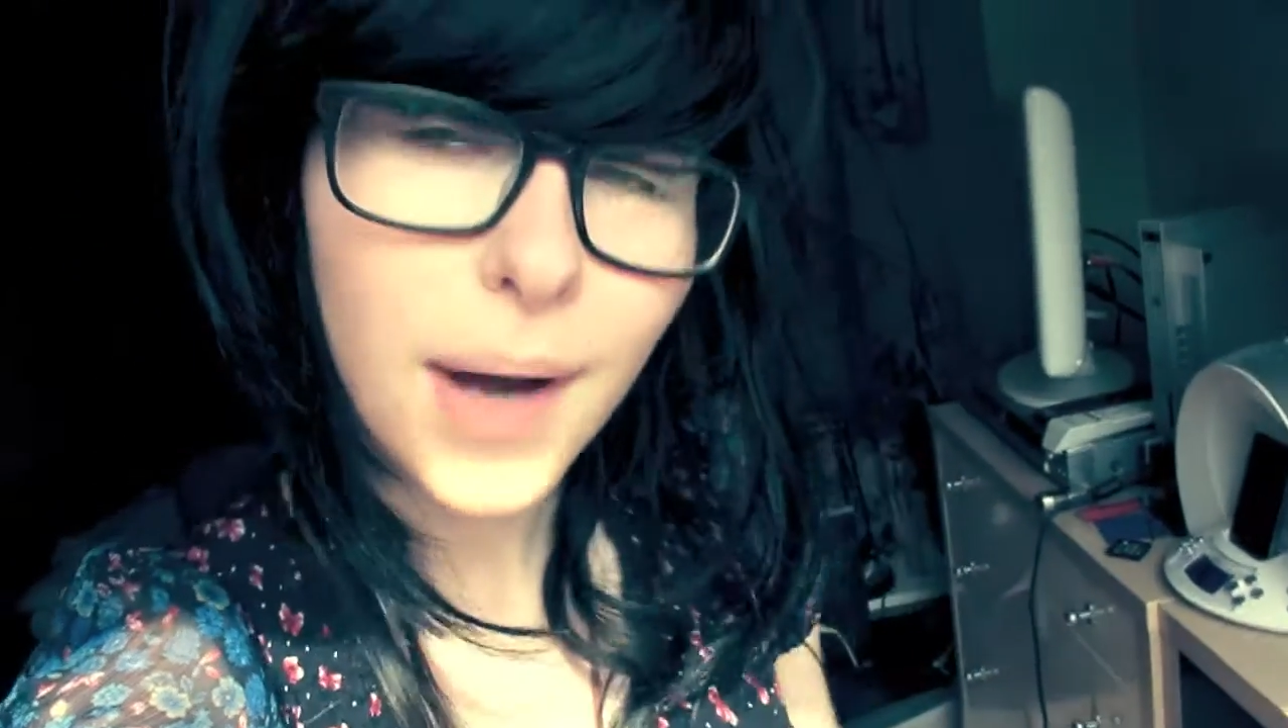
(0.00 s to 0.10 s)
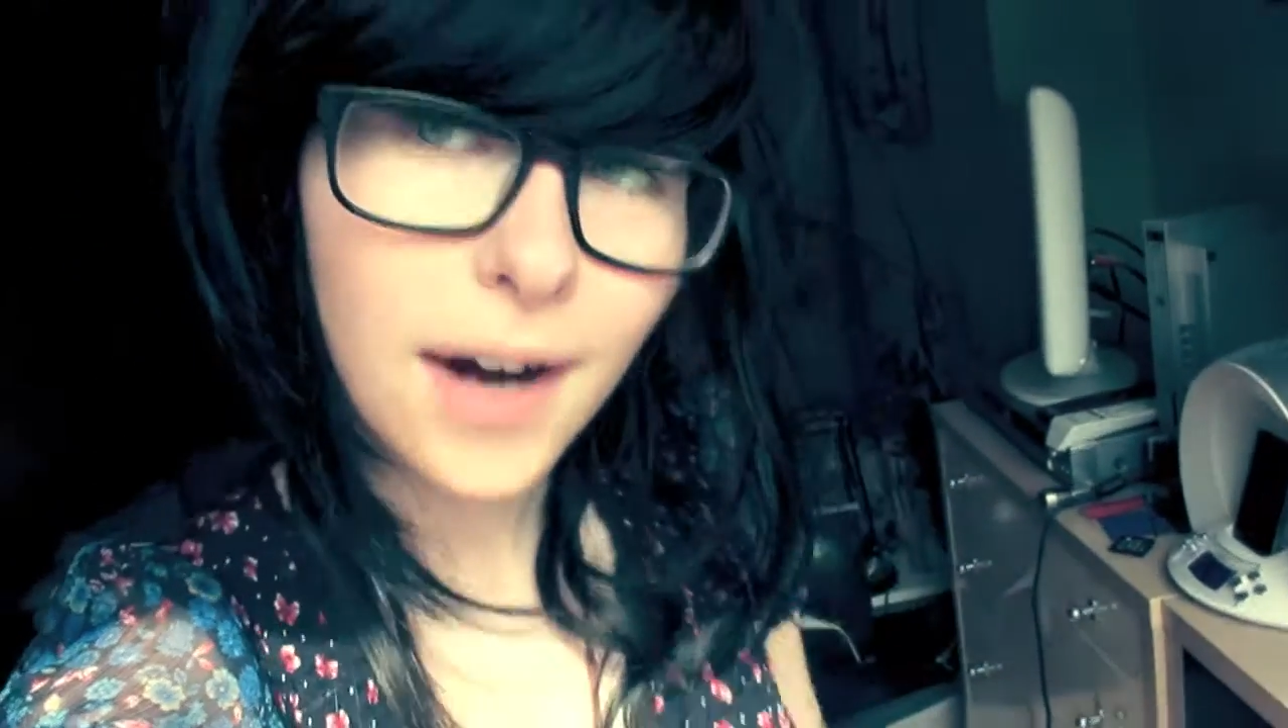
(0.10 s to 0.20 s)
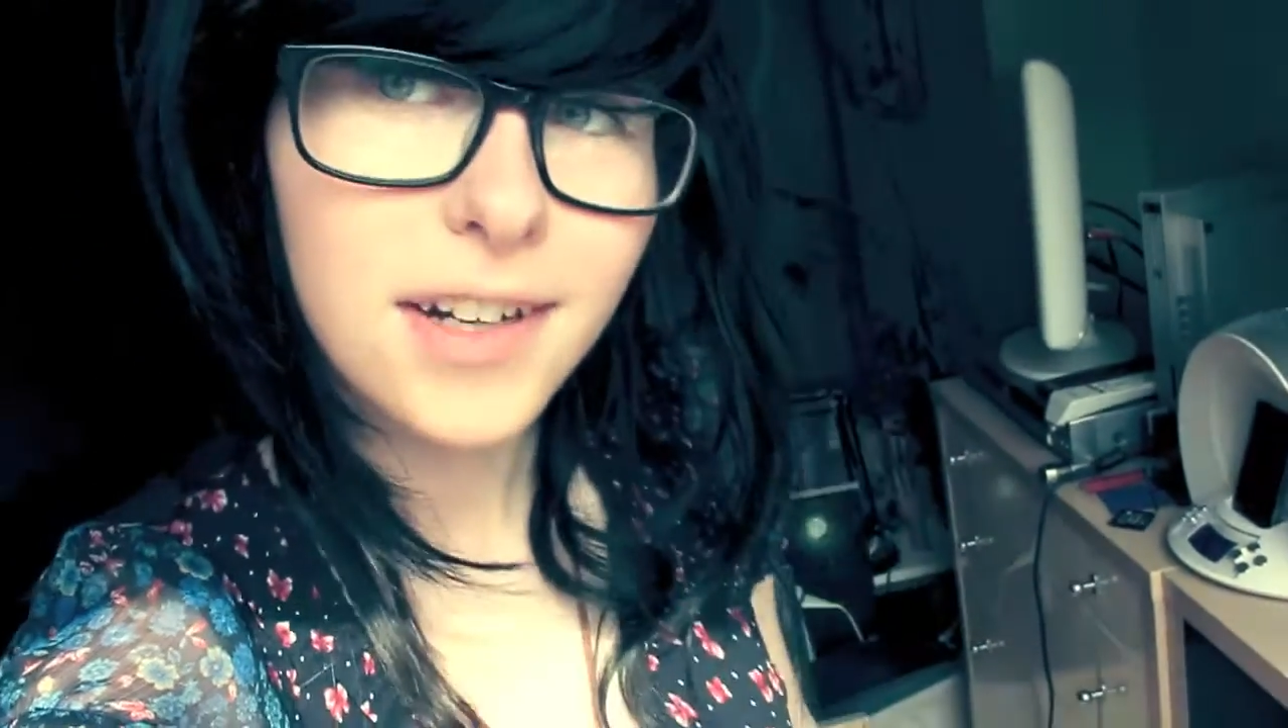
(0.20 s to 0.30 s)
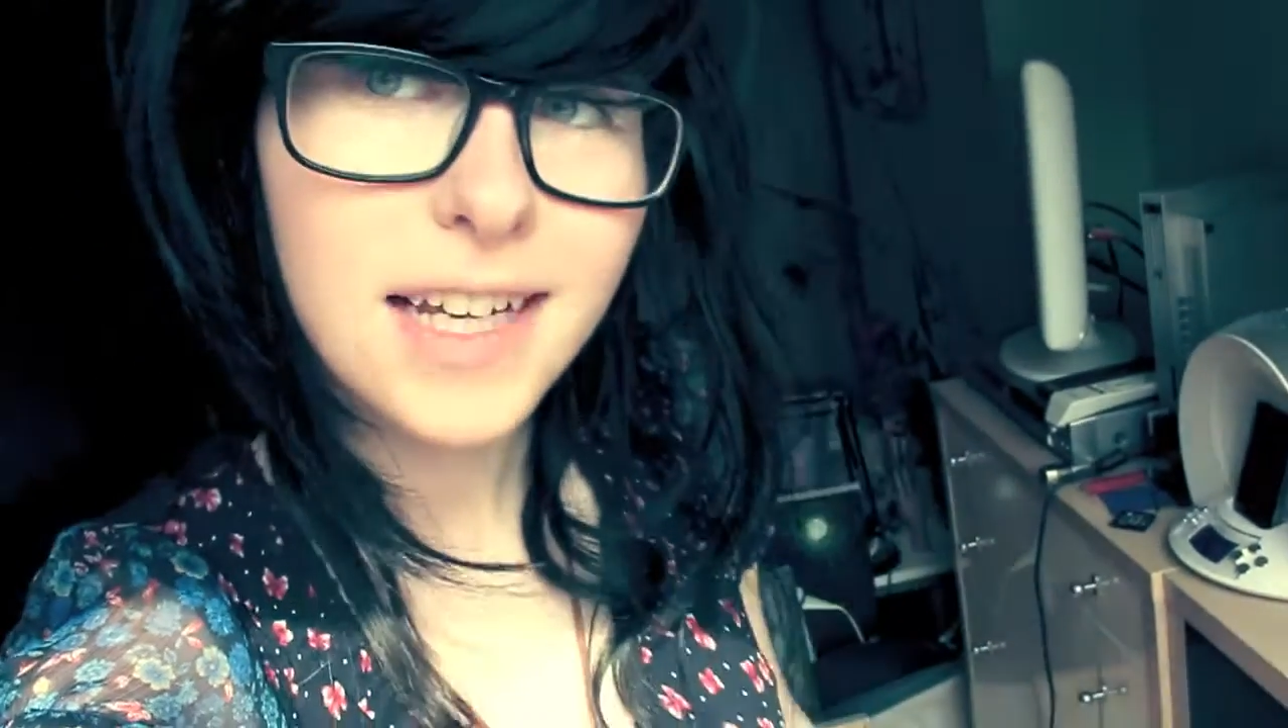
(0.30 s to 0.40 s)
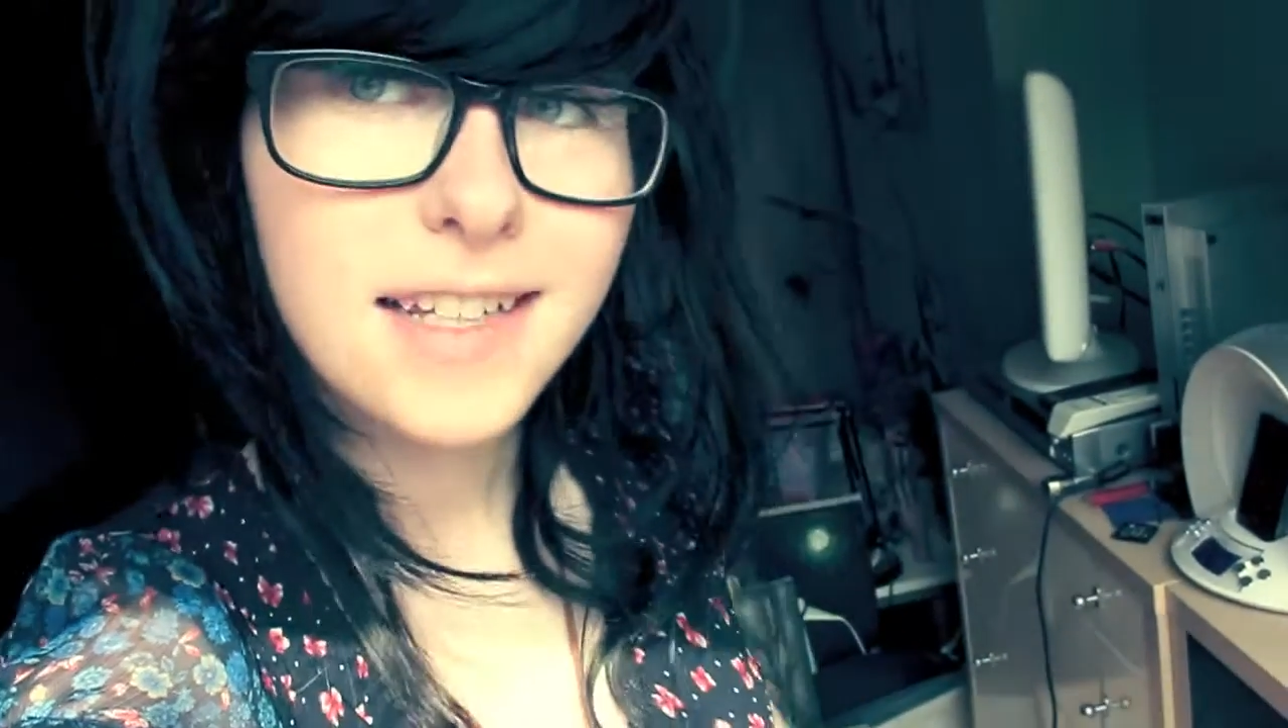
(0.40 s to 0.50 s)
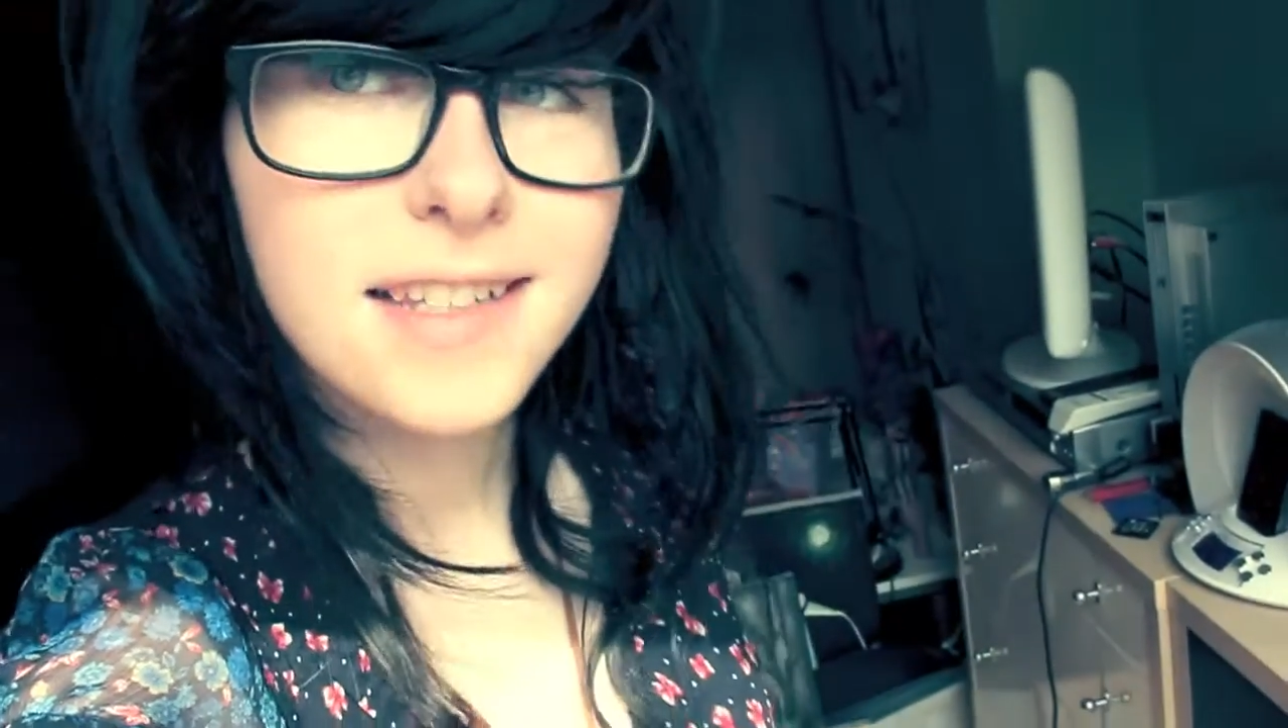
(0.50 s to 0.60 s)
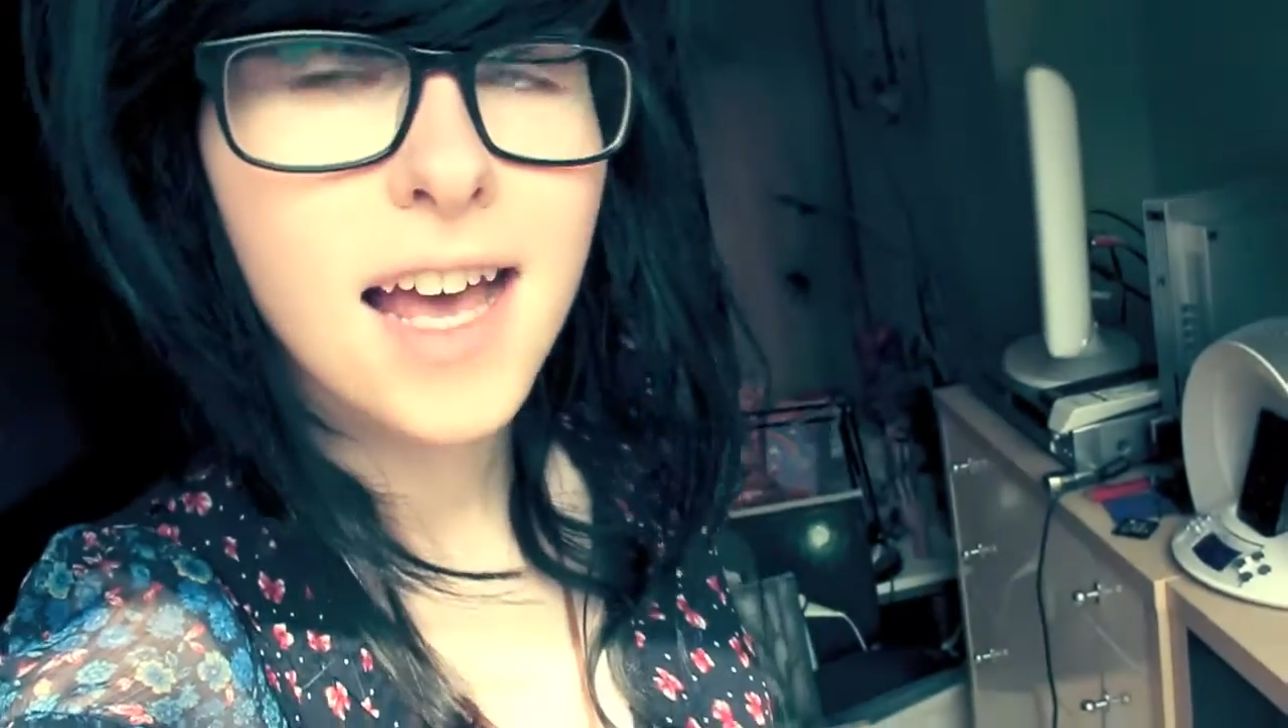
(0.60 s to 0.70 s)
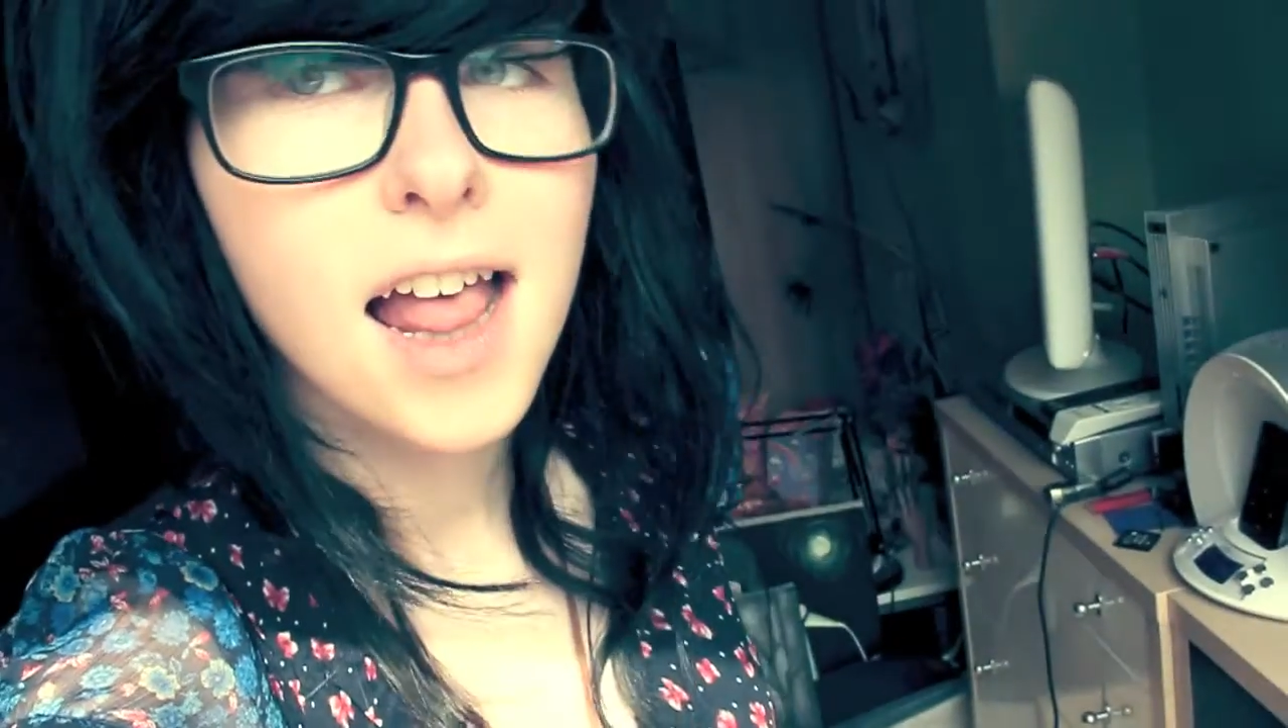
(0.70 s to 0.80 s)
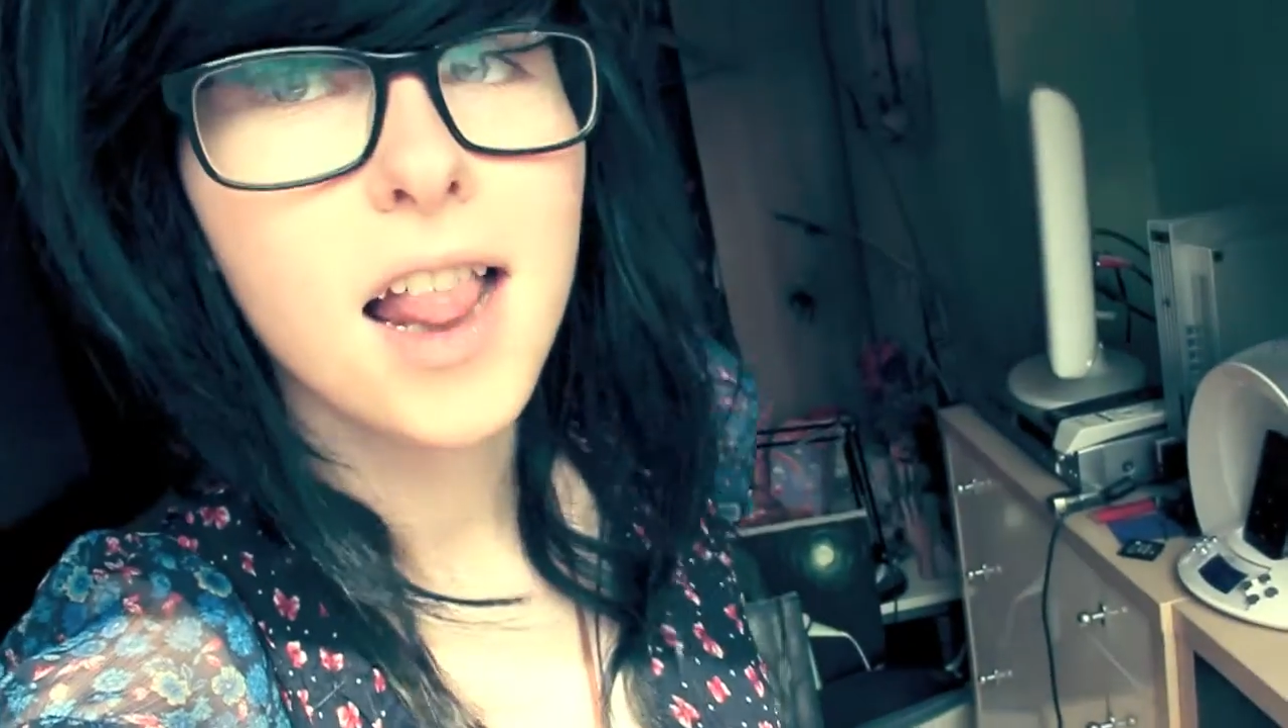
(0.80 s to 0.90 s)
parodies,